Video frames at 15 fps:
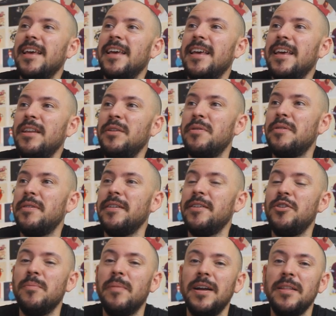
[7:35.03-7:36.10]
and you
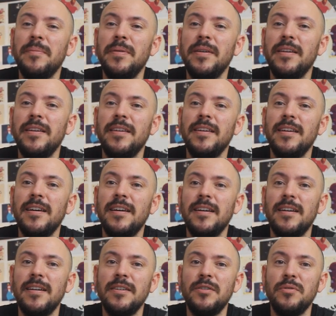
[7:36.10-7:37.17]
think you might be
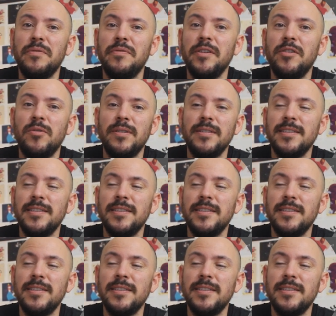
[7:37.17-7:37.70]
a good fit, you're a